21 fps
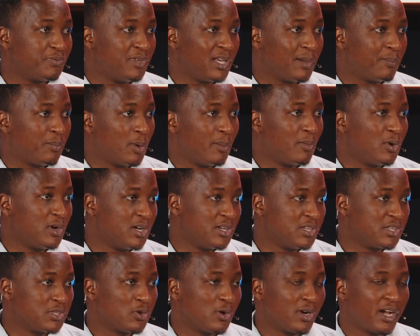their
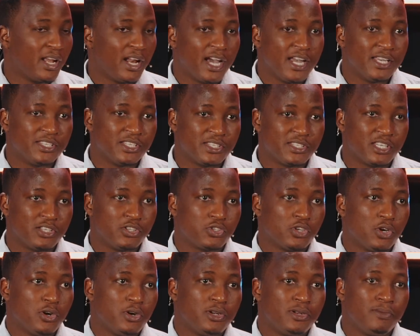promoters, organizers, and so
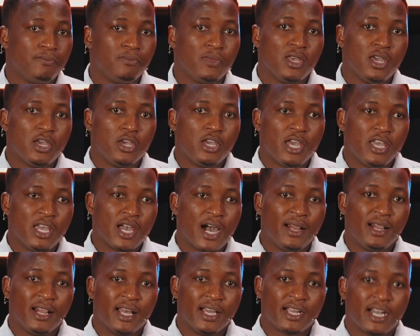on.
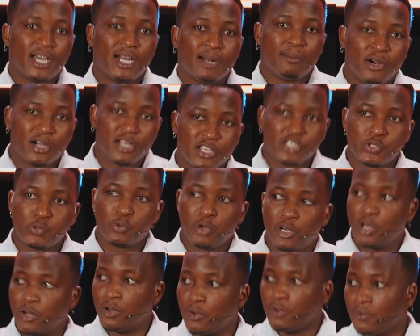Unlike other markets
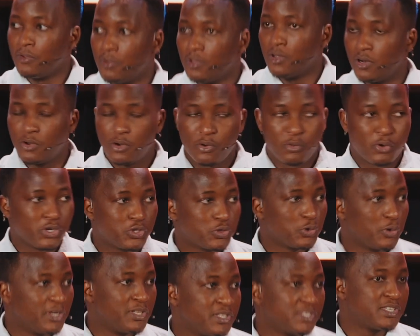where
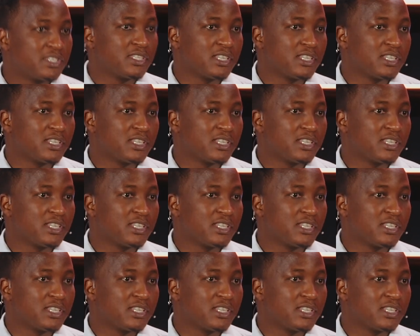restaurants